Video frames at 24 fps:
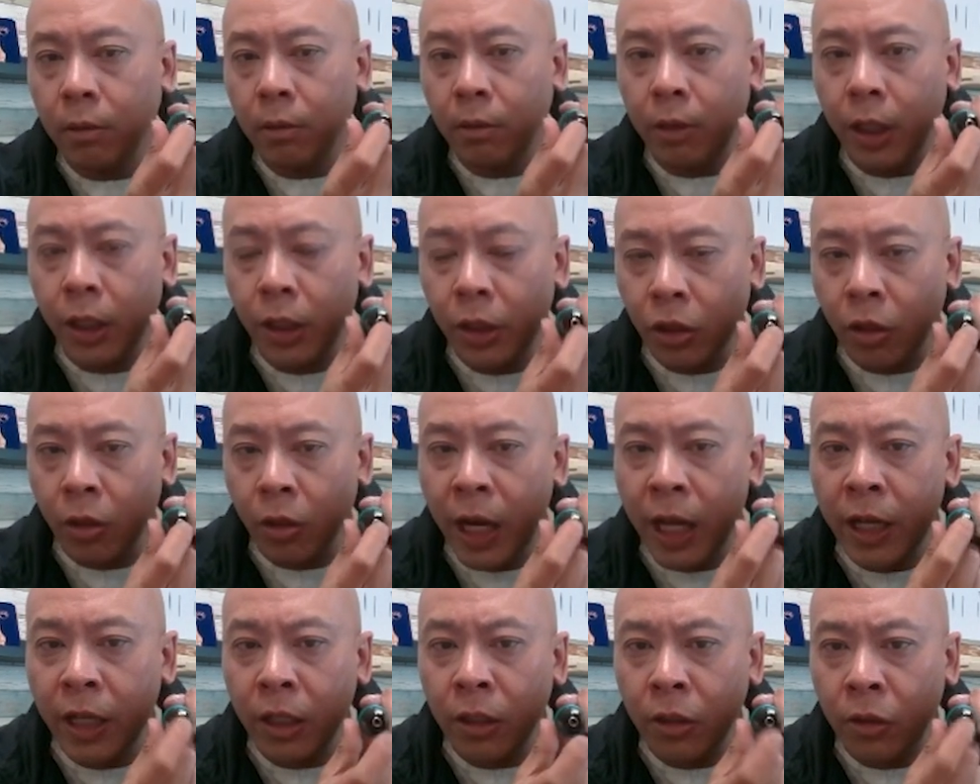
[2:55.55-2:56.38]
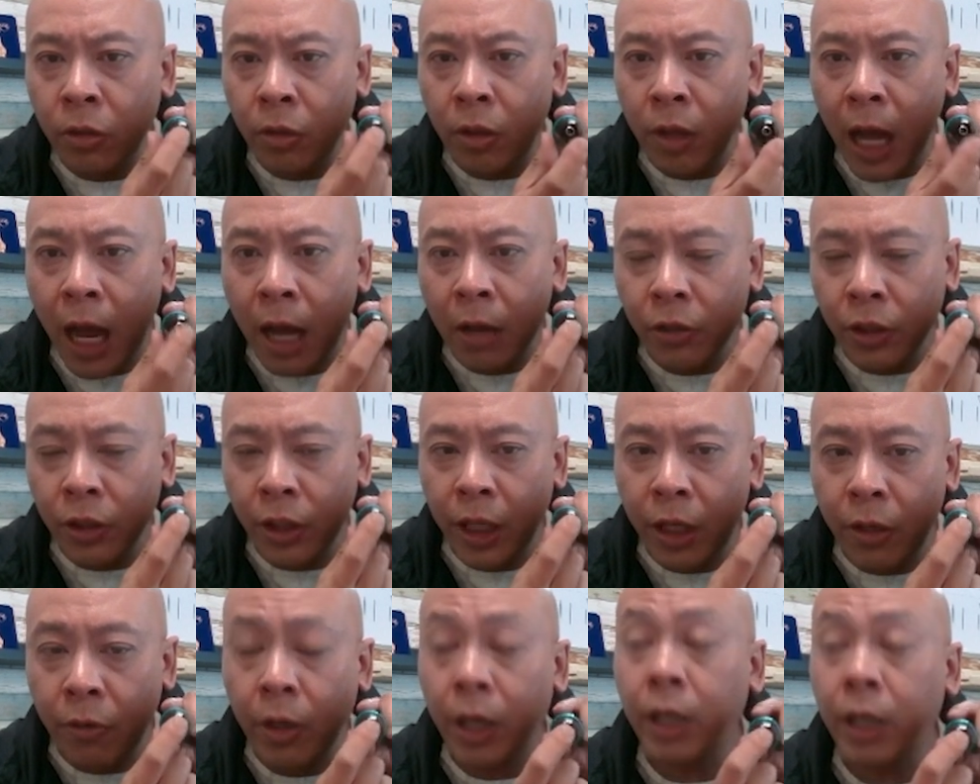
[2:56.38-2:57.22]
this connected to the
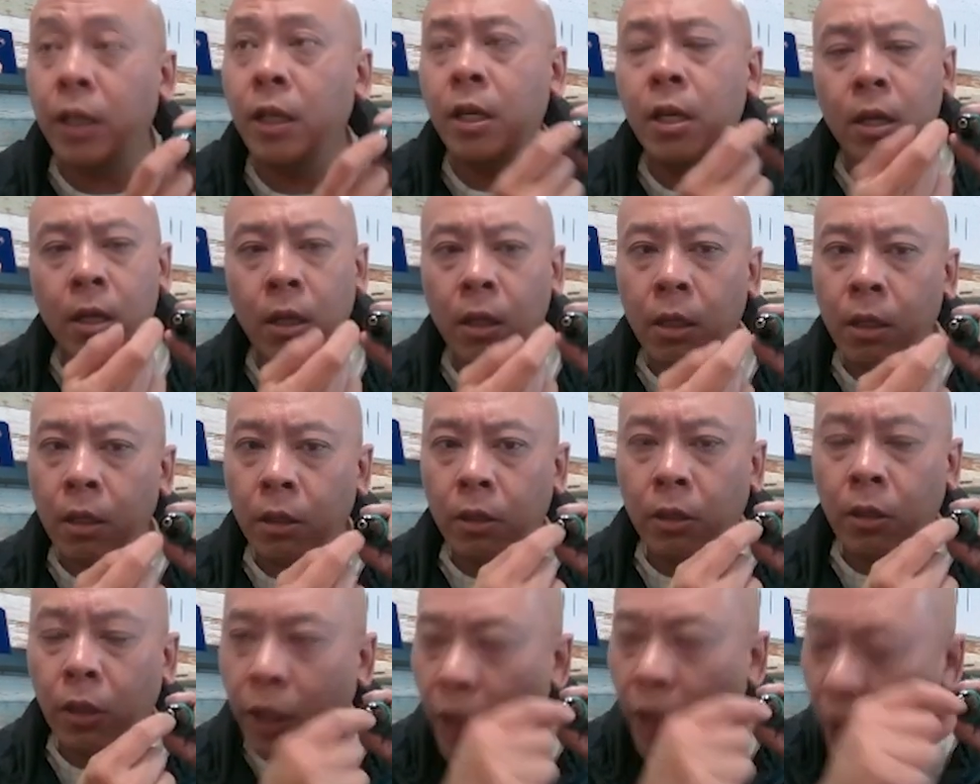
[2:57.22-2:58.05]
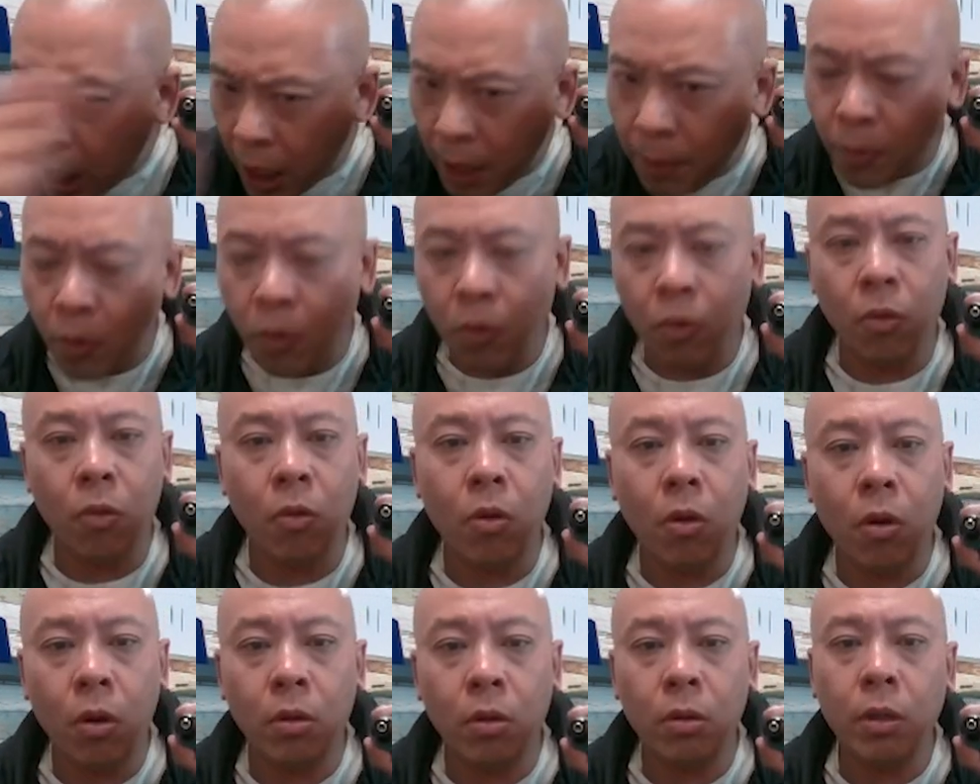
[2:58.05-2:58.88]
RCA, right? The cable
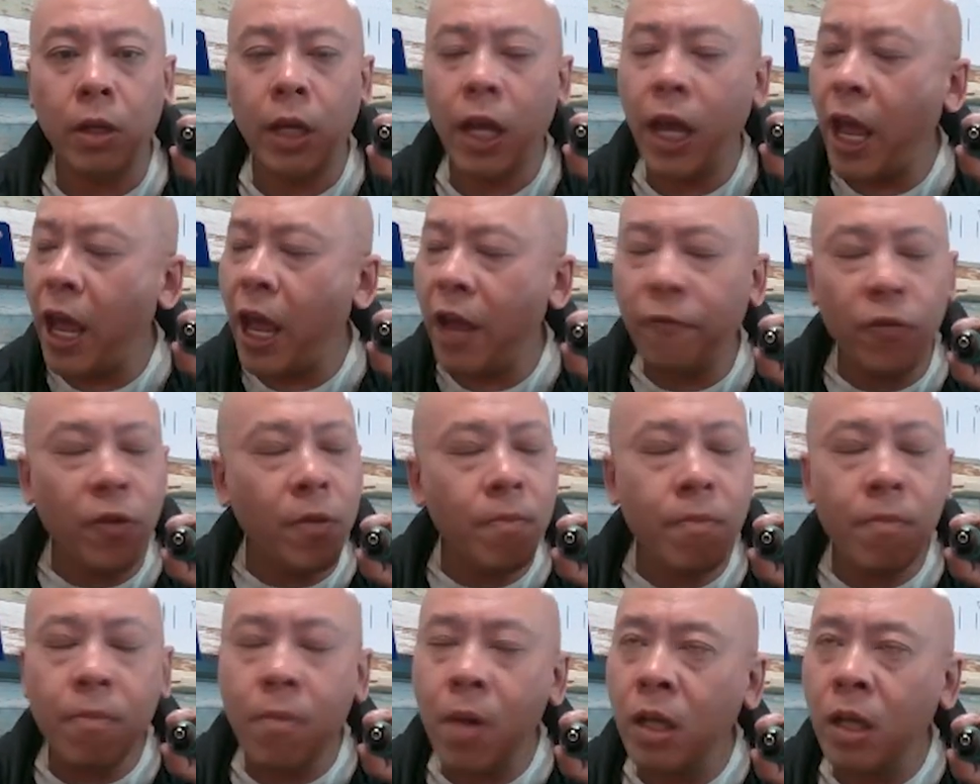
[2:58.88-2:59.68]
every 2